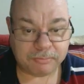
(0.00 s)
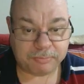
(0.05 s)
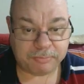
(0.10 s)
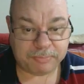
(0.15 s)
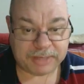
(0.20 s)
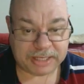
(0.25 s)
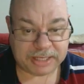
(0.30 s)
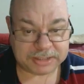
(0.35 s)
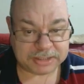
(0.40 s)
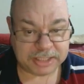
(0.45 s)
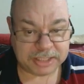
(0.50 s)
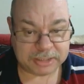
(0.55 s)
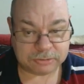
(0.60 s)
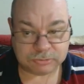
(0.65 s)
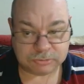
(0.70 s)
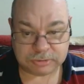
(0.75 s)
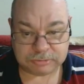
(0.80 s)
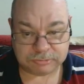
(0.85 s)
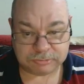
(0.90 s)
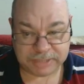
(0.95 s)
But
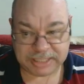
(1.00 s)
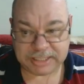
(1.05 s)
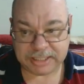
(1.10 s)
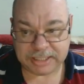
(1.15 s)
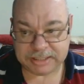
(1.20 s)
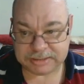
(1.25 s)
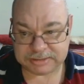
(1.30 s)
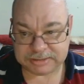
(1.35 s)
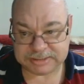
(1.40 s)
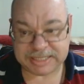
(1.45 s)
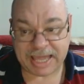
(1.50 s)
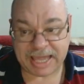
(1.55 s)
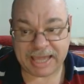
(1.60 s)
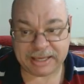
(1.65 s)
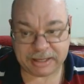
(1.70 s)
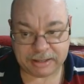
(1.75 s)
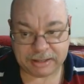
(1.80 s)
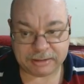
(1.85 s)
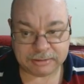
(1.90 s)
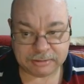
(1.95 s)
it really,
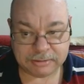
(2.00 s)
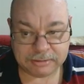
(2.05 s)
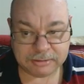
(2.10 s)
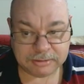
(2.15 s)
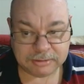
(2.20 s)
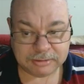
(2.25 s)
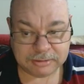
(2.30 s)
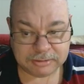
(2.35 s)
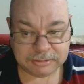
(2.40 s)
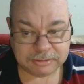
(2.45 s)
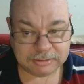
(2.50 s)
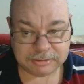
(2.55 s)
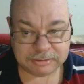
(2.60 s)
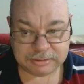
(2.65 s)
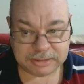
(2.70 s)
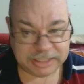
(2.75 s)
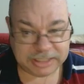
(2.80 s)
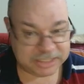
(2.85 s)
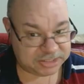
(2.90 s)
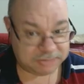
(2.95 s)
dagger
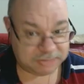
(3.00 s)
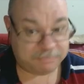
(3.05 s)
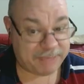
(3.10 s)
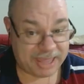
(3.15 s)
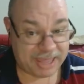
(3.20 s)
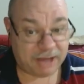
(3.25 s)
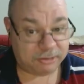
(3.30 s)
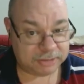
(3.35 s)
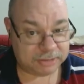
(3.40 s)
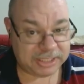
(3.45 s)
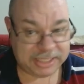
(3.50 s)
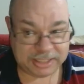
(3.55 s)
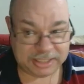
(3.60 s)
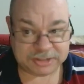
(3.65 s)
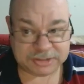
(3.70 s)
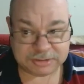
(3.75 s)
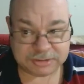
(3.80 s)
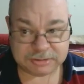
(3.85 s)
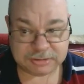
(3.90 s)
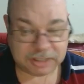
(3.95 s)
is about
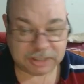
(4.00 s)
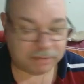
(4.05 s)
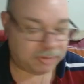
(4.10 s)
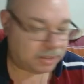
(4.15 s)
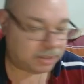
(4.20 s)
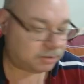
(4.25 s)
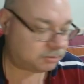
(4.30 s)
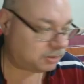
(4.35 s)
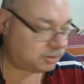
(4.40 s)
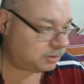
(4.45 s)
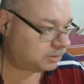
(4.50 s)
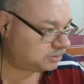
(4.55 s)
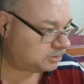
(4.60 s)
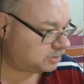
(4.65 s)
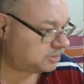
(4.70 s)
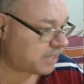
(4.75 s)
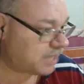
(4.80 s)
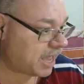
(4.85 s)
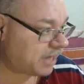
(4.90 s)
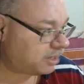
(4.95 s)
it. I mean,
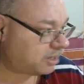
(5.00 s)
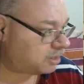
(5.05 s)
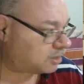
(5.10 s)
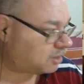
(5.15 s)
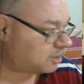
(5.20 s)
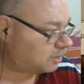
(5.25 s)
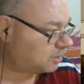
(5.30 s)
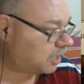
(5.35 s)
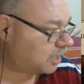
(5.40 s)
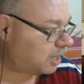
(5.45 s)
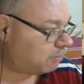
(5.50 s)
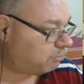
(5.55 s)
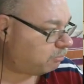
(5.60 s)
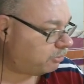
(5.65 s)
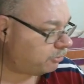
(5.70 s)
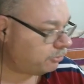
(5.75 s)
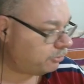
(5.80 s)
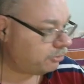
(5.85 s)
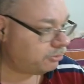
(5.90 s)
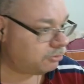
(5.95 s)
it's dagger,
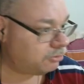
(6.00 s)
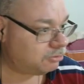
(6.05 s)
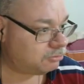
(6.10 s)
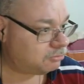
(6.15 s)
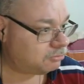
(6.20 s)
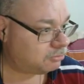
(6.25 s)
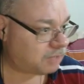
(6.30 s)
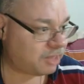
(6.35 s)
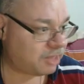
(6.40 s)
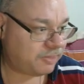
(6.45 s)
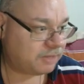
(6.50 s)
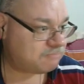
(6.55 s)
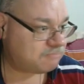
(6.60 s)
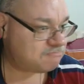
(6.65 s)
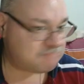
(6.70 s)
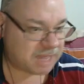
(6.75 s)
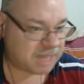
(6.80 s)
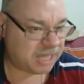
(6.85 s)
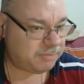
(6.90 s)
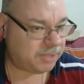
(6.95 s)
club, I think
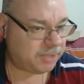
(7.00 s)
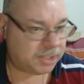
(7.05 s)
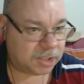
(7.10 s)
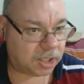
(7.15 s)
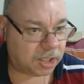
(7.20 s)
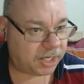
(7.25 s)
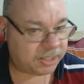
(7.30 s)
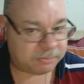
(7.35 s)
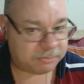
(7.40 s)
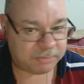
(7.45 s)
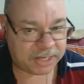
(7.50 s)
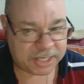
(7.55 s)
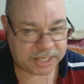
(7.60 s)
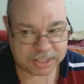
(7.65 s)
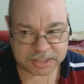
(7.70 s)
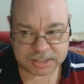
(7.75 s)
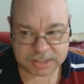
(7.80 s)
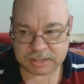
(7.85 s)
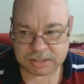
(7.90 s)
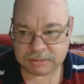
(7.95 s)
maybe light
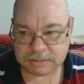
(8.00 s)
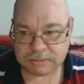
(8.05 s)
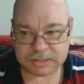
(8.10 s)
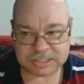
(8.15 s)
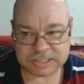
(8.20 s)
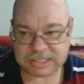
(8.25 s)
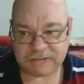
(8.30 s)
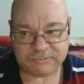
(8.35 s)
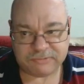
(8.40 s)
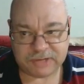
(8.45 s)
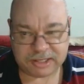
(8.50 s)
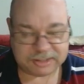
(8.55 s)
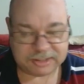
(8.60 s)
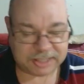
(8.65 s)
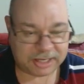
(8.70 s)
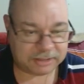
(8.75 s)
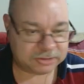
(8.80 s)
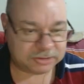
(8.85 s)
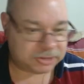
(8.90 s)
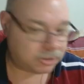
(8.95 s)
mace, stuff like
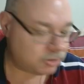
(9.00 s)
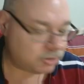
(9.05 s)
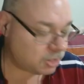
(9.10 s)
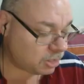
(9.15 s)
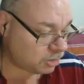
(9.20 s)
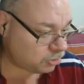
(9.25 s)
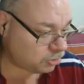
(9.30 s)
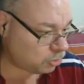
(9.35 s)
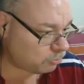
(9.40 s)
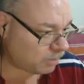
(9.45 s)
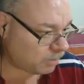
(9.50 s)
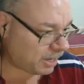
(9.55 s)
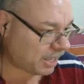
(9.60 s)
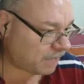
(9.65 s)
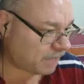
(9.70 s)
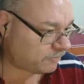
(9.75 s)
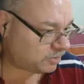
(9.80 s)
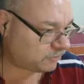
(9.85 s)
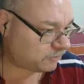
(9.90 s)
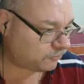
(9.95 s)
that. So you may
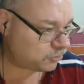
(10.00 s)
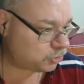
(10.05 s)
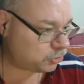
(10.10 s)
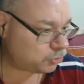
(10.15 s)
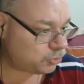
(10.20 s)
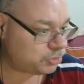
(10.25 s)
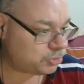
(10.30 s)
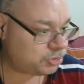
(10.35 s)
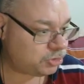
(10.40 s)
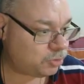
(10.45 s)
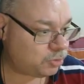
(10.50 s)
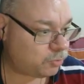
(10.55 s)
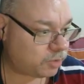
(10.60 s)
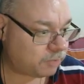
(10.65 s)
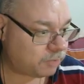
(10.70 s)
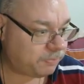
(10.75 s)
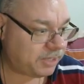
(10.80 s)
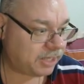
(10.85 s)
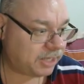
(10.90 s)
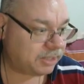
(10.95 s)
have a different choice that you
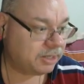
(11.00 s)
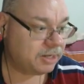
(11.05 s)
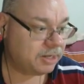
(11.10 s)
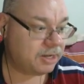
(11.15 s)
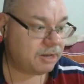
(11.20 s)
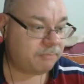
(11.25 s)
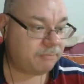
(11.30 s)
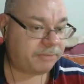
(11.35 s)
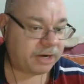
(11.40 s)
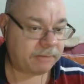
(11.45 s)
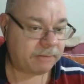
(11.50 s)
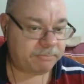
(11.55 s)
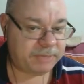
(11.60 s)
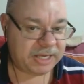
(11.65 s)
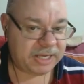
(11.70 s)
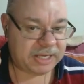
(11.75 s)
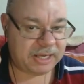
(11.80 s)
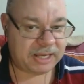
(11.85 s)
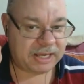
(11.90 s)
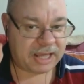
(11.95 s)
want to pick, but I'm
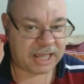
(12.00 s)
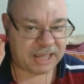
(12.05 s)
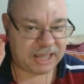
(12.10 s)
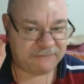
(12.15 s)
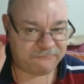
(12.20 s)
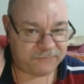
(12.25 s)
picking a